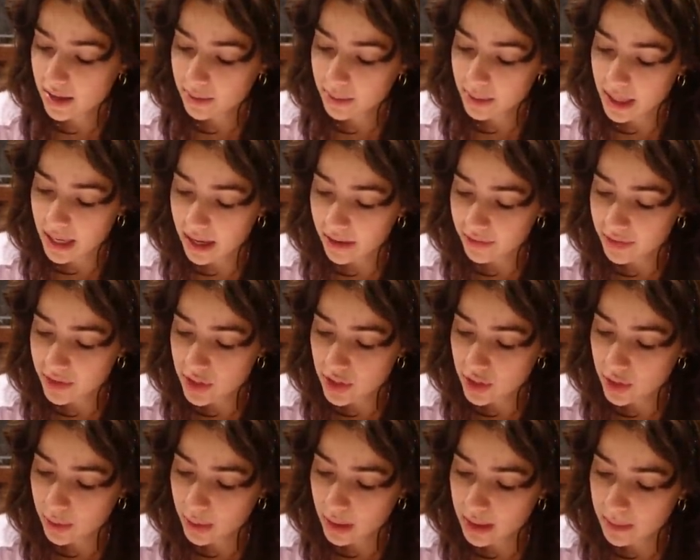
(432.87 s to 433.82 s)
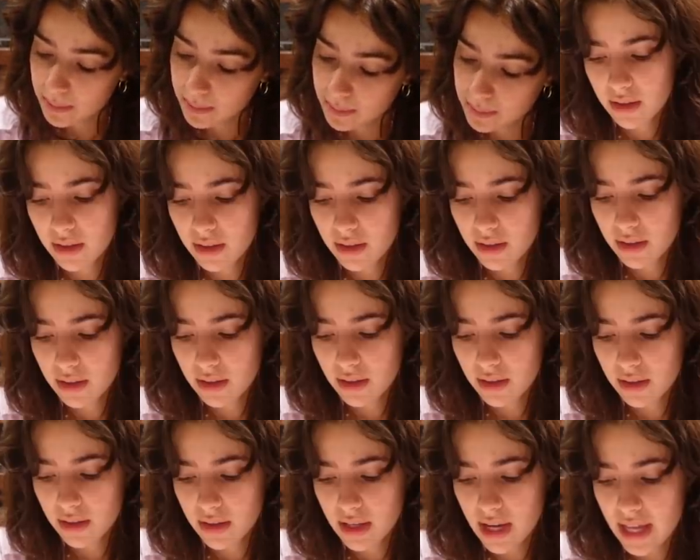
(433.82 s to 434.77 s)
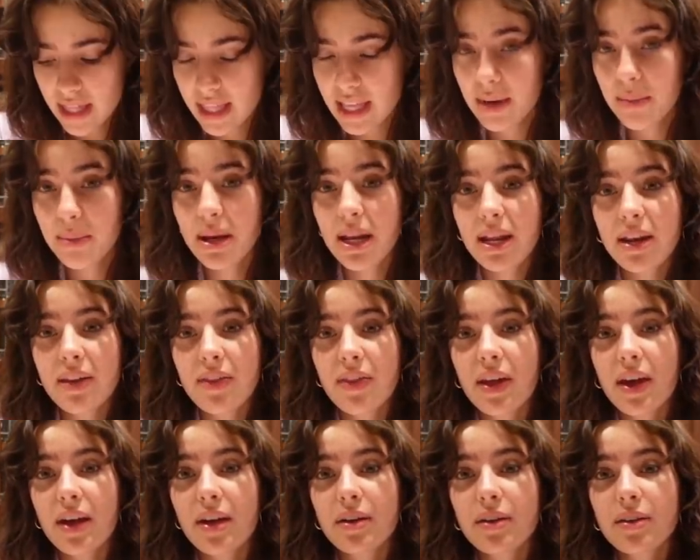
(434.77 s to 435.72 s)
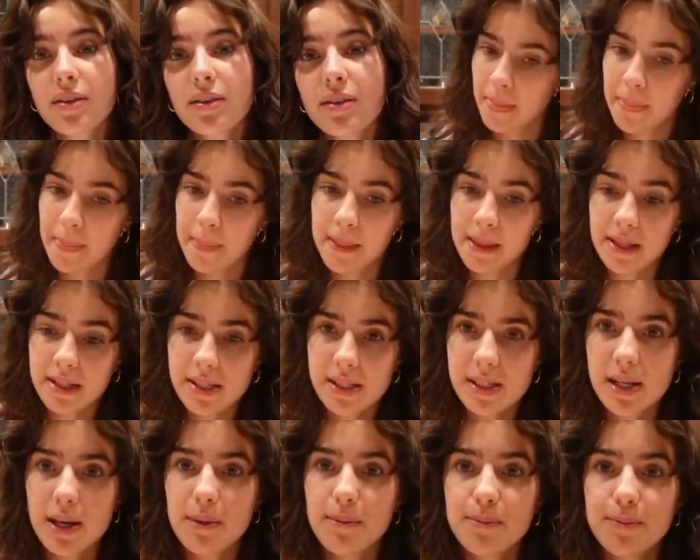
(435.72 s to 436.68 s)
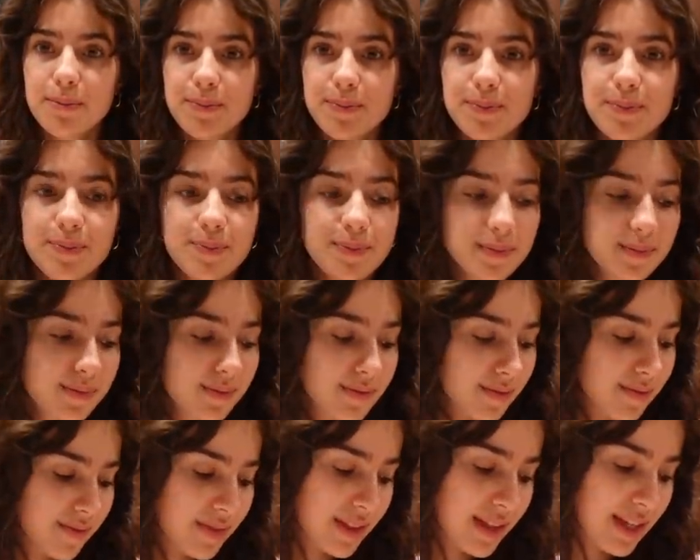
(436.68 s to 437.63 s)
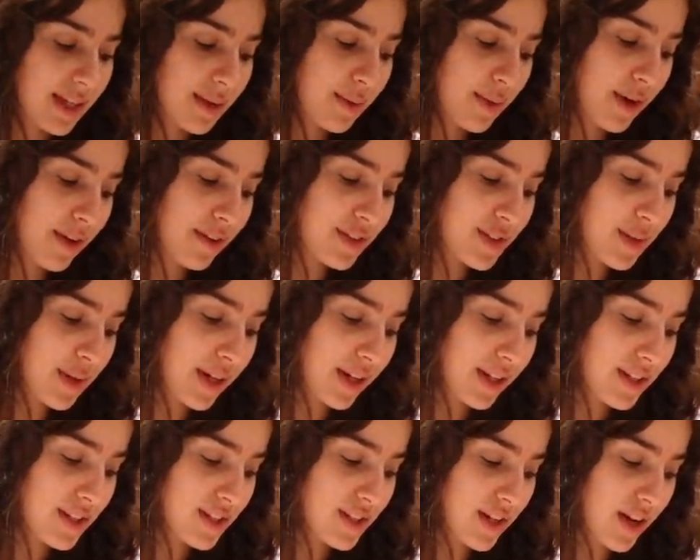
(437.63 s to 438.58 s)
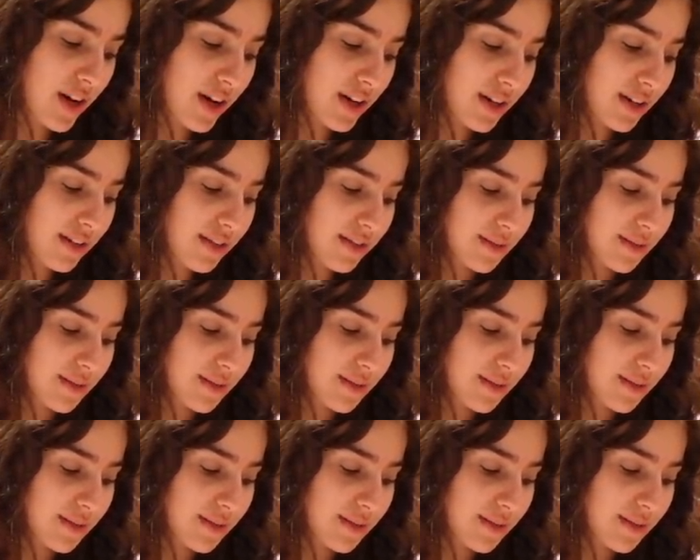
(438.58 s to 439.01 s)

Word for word: We have to do it. I think I'm gonna end it there. So, we're off to a good start.